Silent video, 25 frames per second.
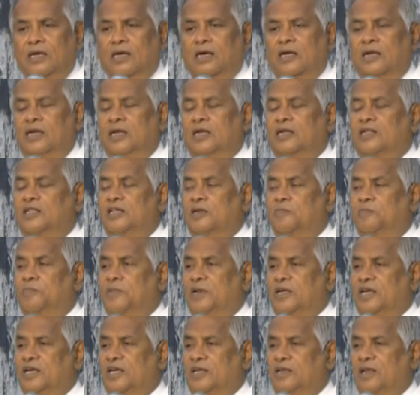And let that
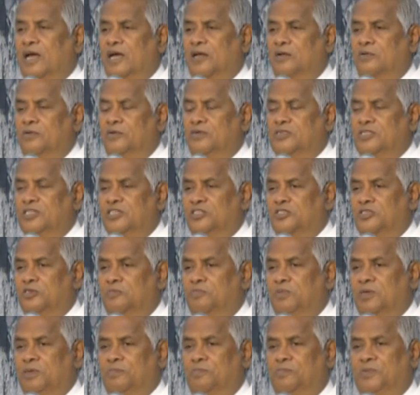prayer, I don't say it
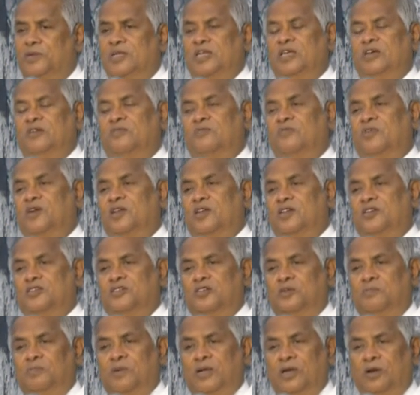should be brief or it
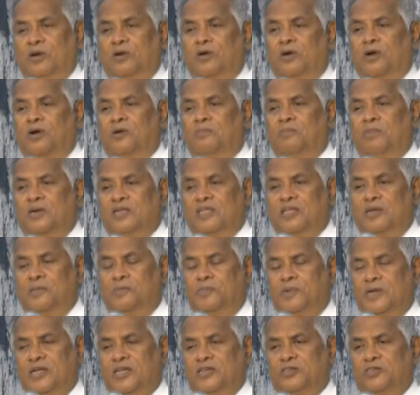should be long, but
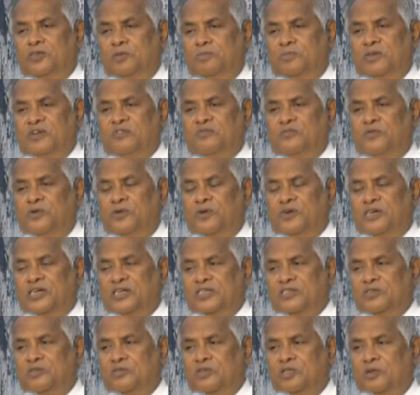that prayer should be
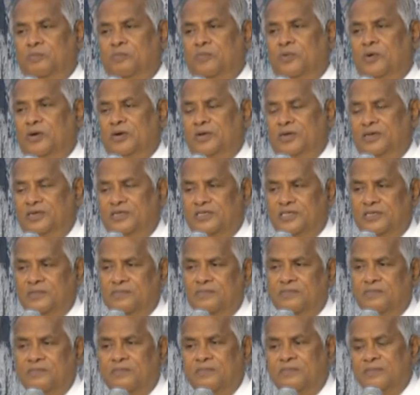focused to the point.
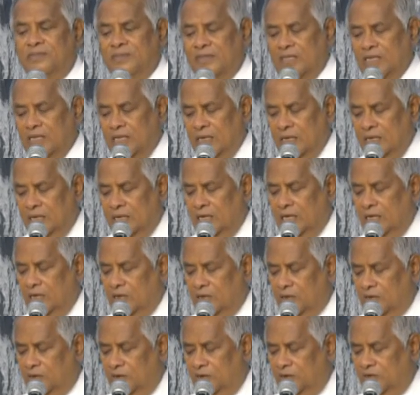
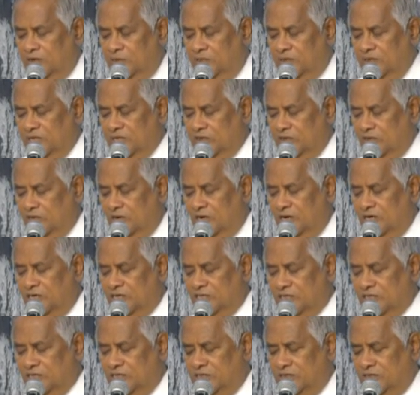Glory be to the
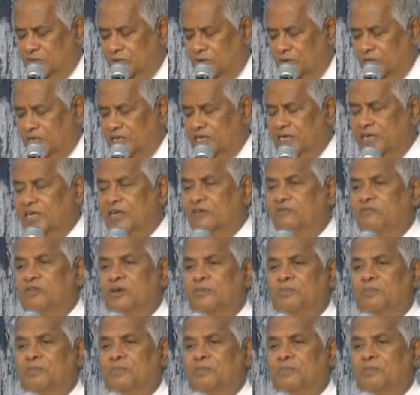Lord's holy name.